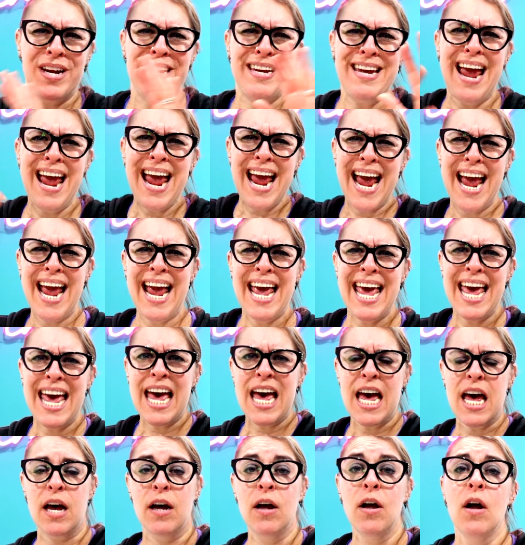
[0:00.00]

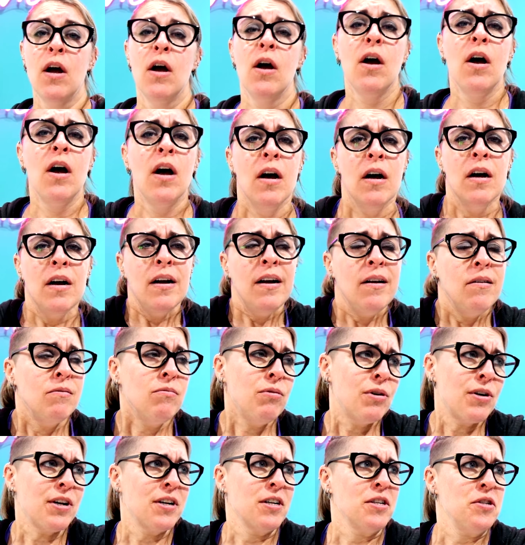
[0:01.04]
yeah,
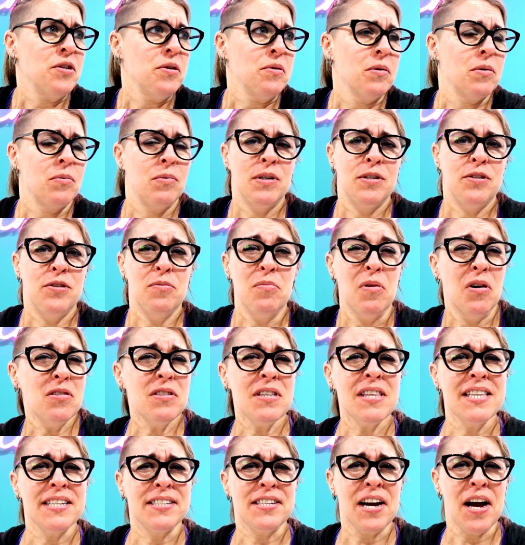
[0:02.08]
we're gonna do what we do
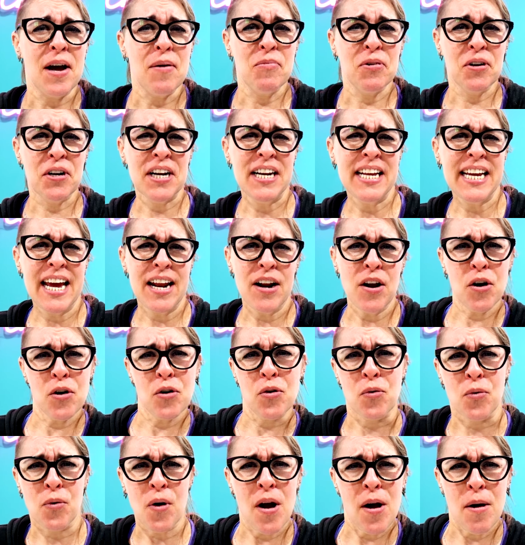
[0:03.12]
most of the time. We're gonna get our
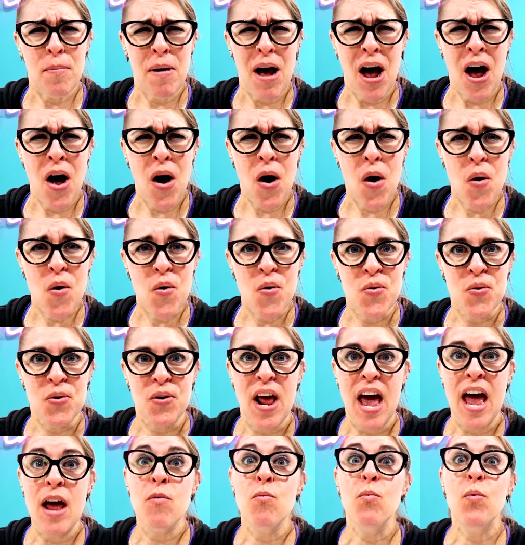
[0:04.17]
grub on,
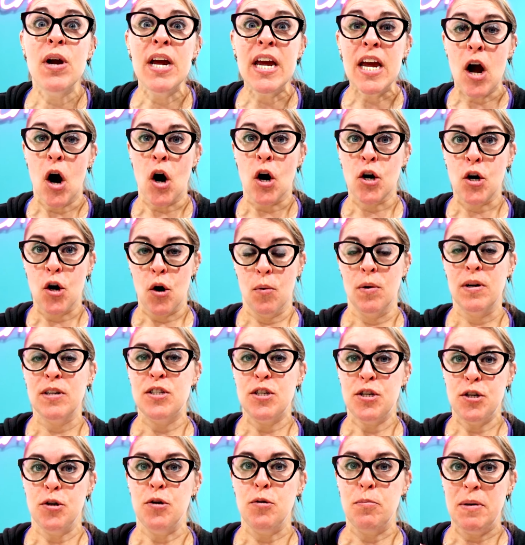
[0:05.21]
and we are going
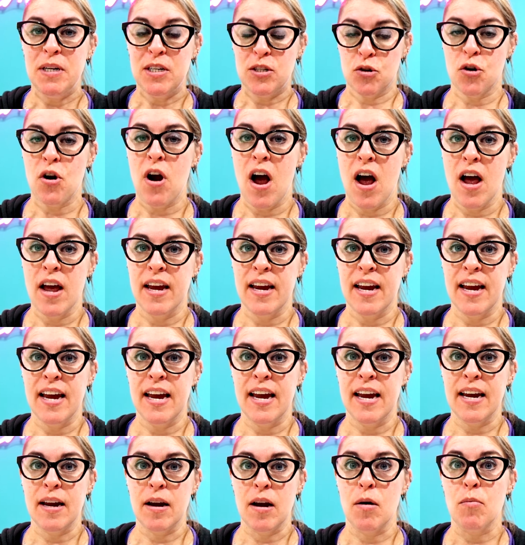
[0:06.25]
to be
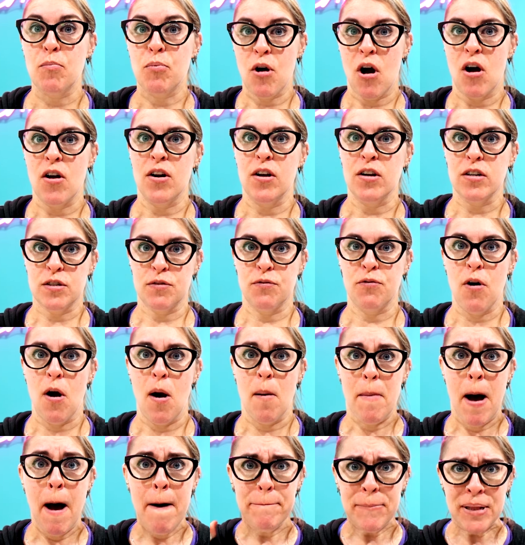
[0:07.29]
trying products
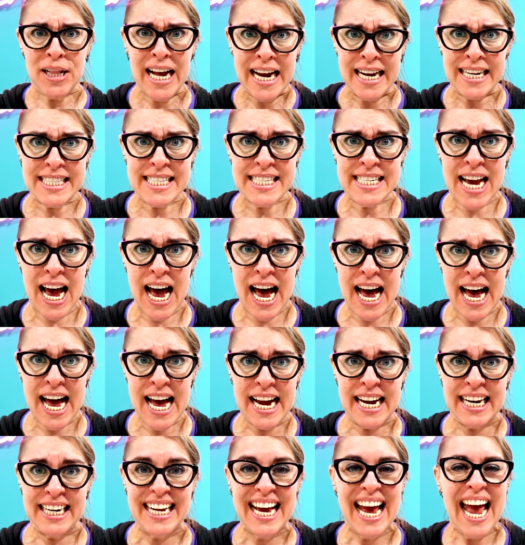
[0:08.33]
from
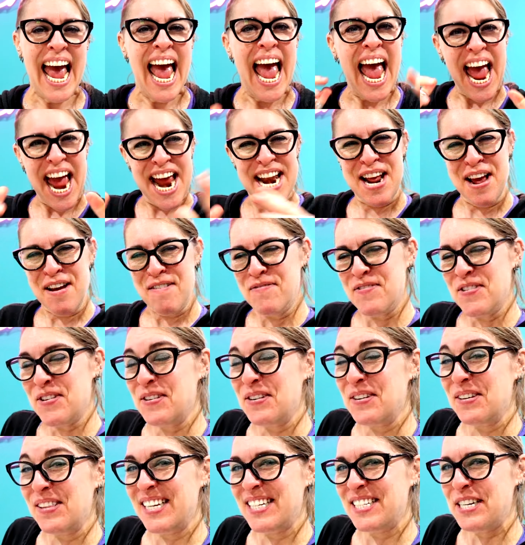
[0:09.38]
Plantside. And if you're
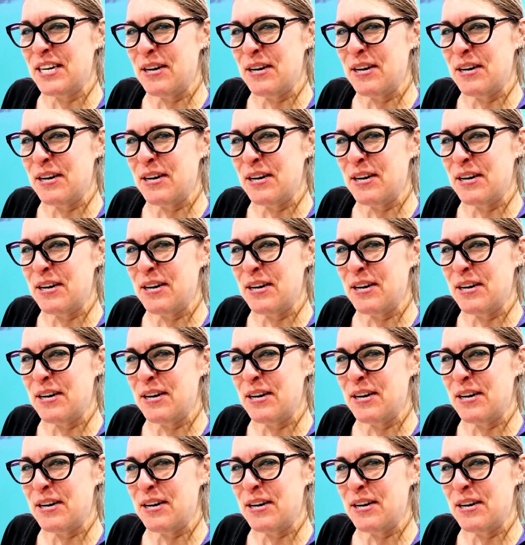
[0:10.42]
new to the